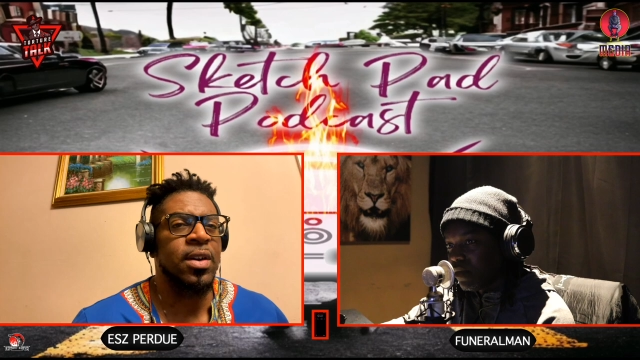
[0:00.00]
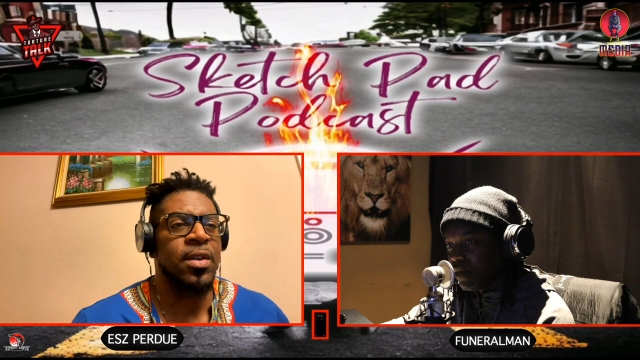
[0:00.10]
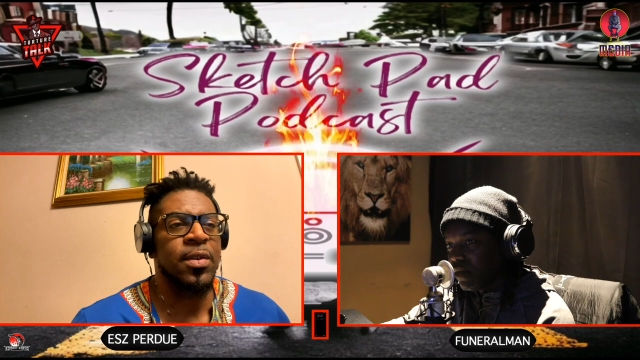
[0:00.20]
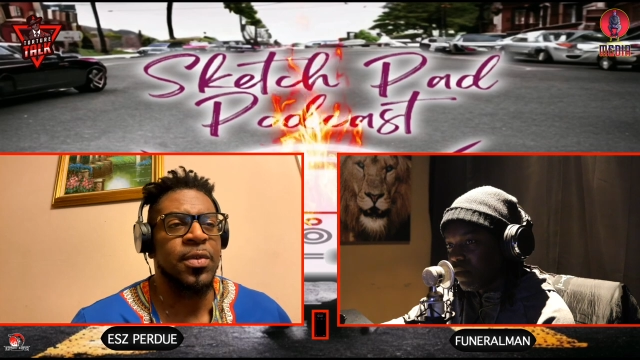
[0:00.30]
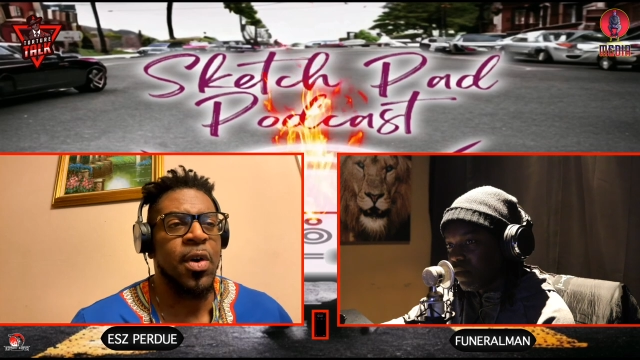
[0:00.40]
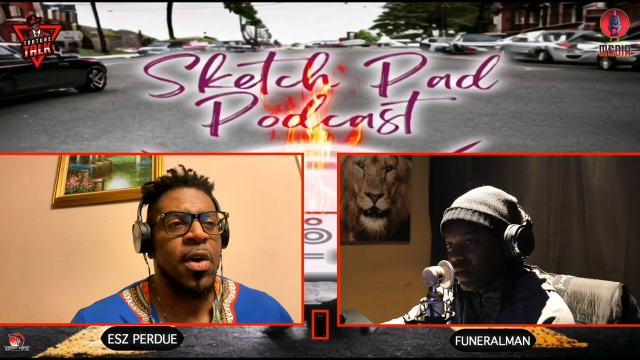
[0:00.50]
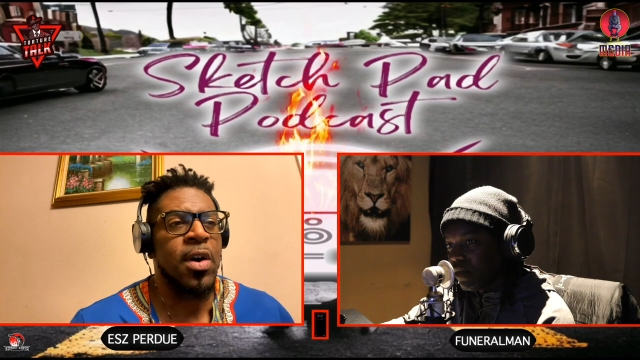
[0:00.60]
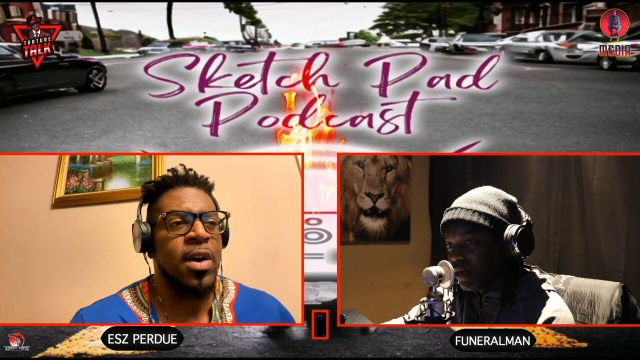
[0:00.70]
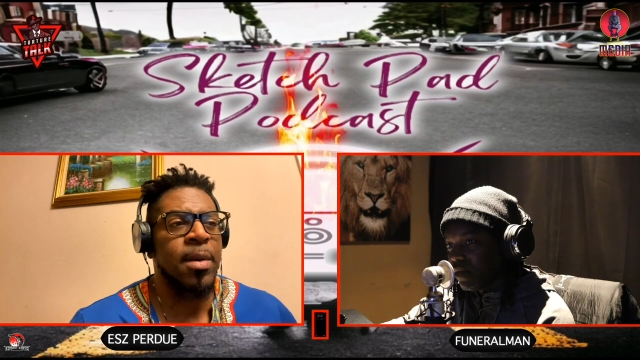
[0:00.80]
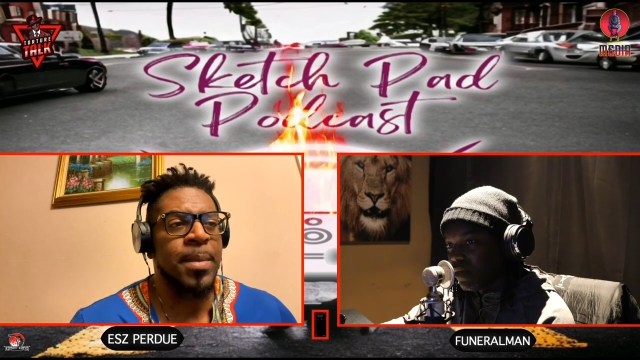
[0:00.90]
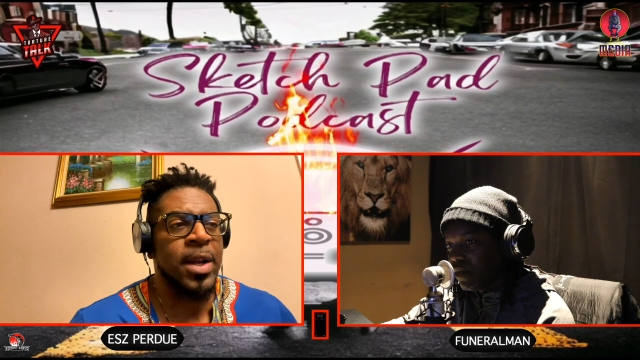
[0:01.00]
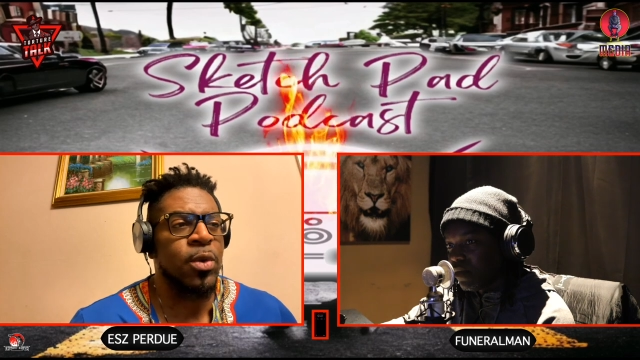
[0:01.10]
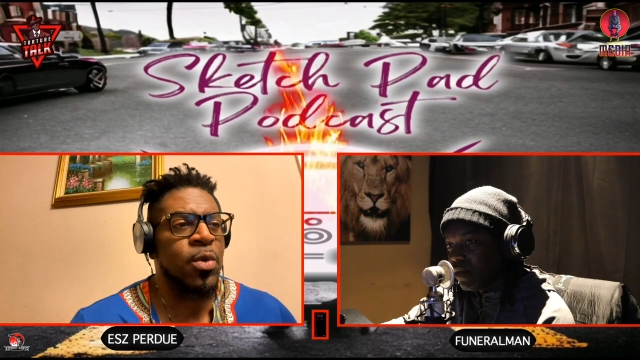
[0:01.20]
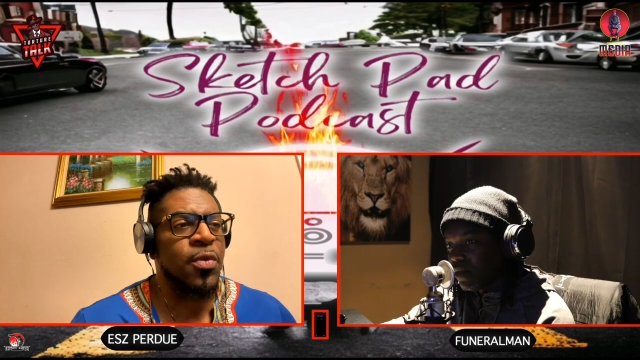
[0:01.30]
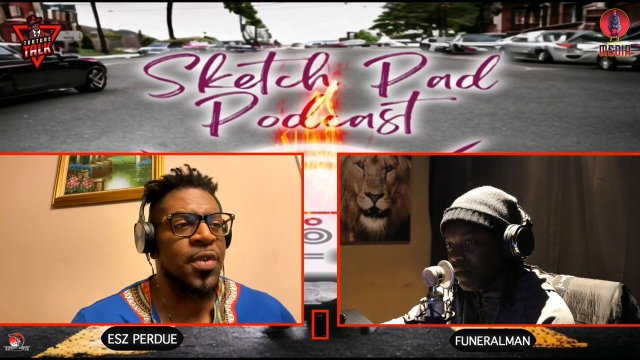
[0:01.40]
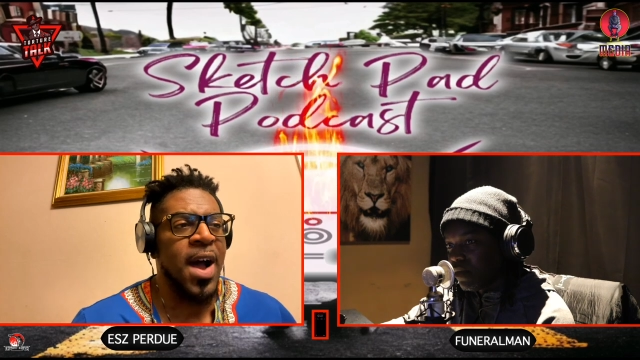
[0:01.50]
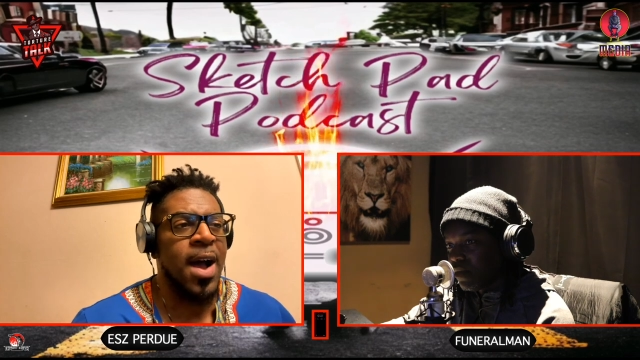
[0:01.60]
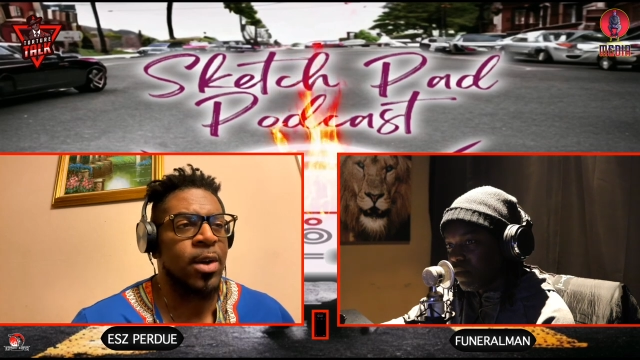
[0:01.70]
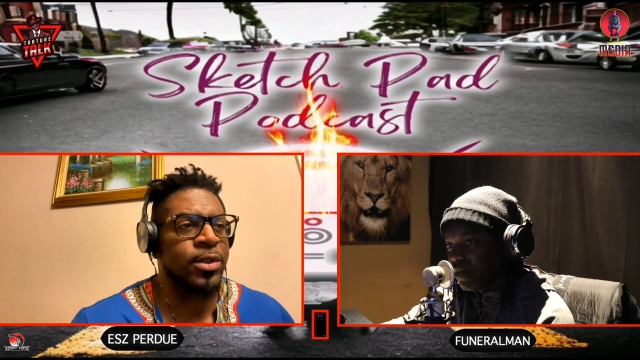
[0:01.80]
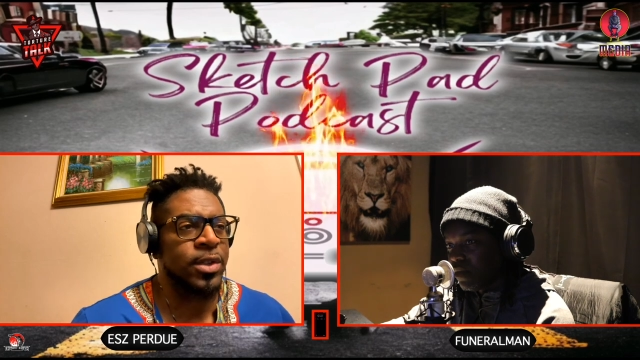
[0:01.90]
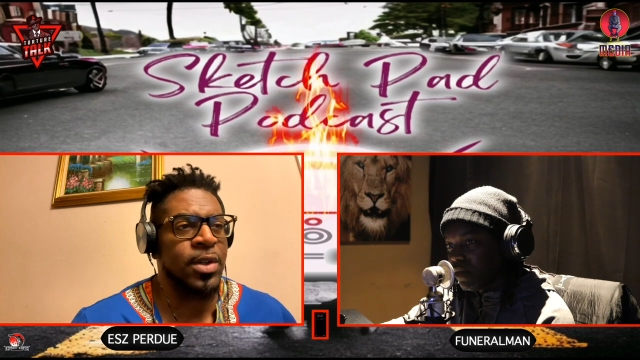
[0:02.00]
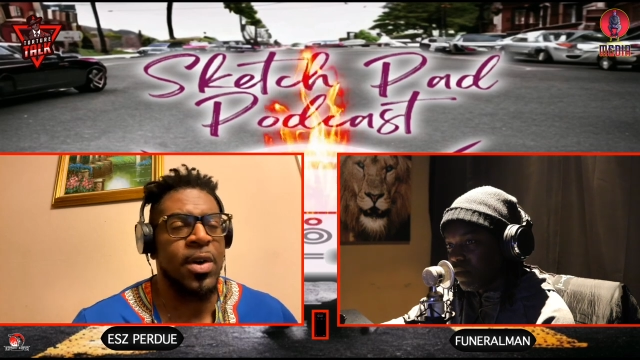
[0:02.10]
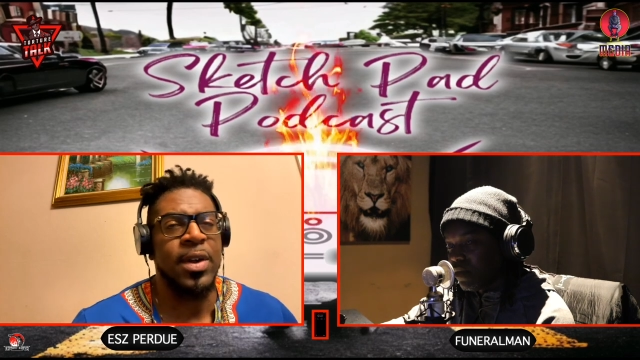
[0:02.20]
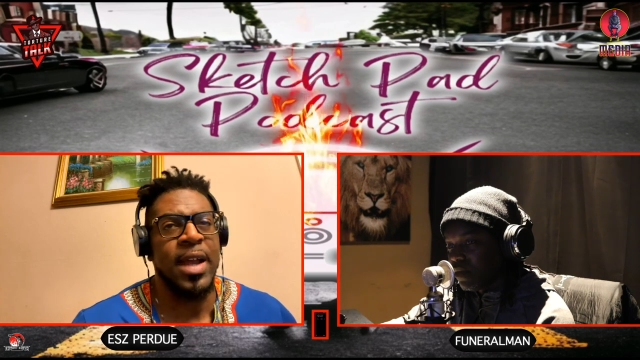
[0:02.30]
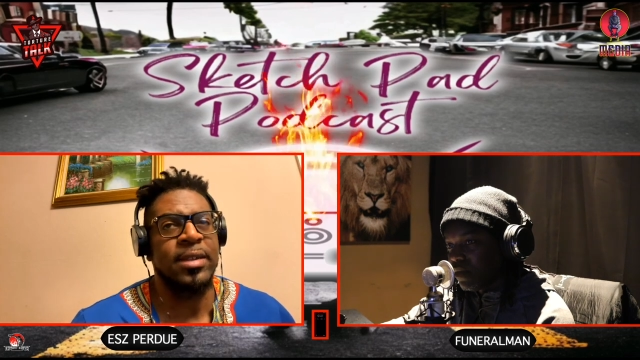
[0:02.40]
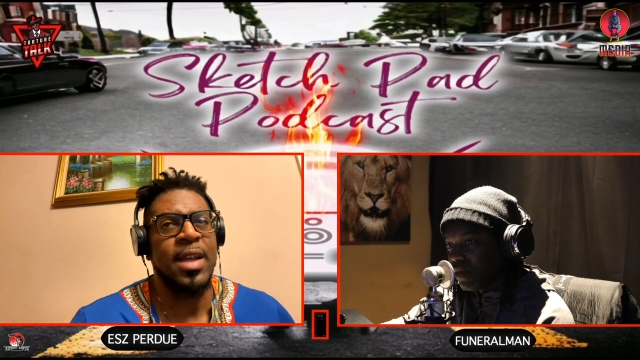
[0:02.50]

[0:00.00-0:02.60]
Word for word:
Speaker 1: of all her medical files and all that